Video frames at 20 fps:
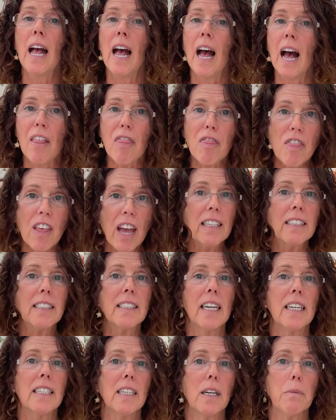and then
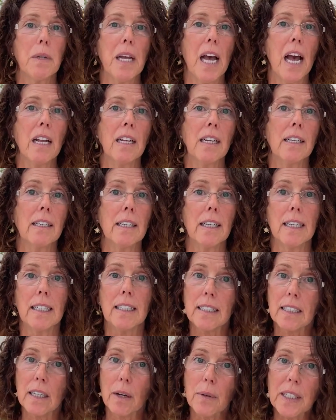set up Calendly
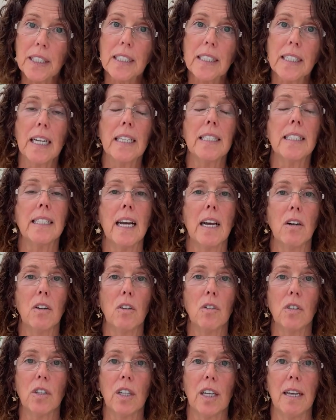so it sends out
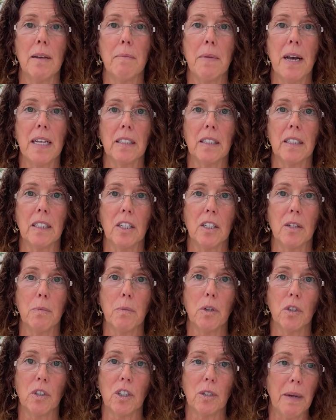all the emails to them
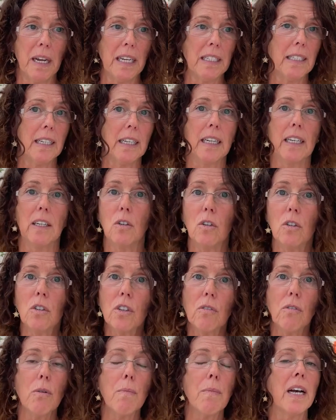automatically, all the
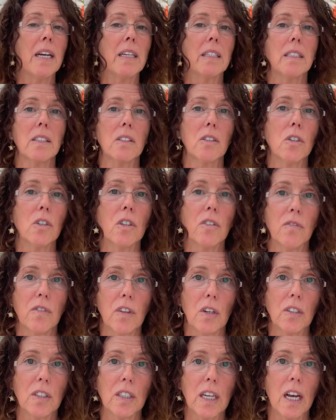reminders, all of
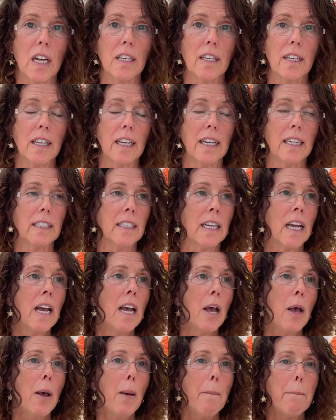those kind of things.
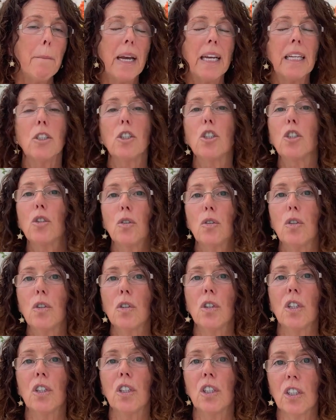Make sure
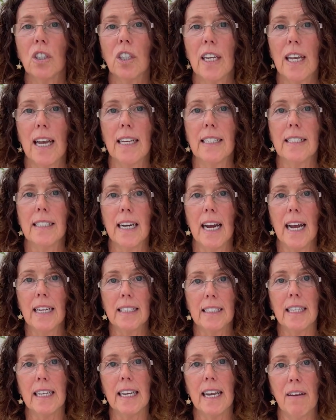that your guest has
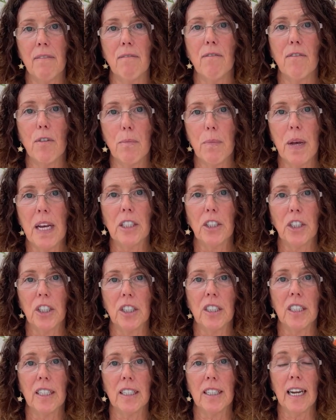the information
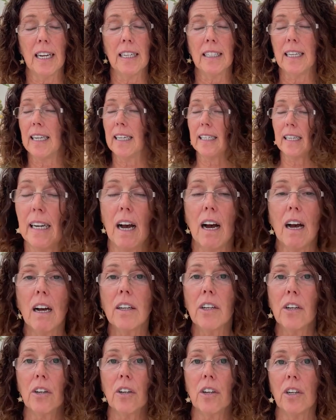that they need. Are
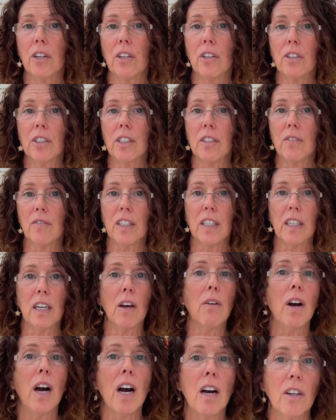you going to use the
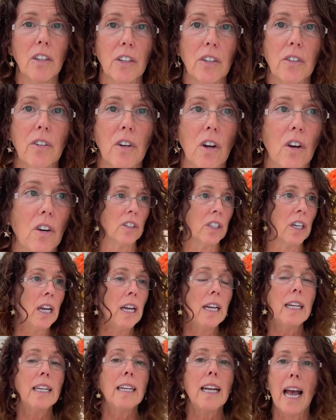video? Are you not?
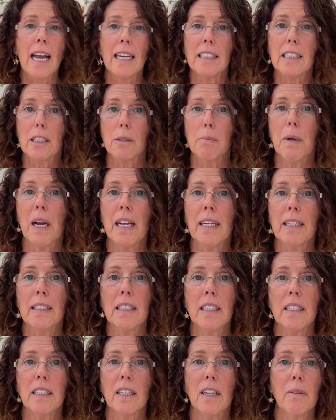Explain
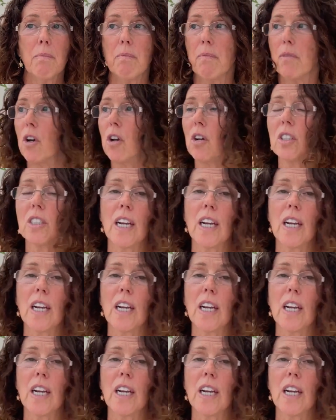to them not to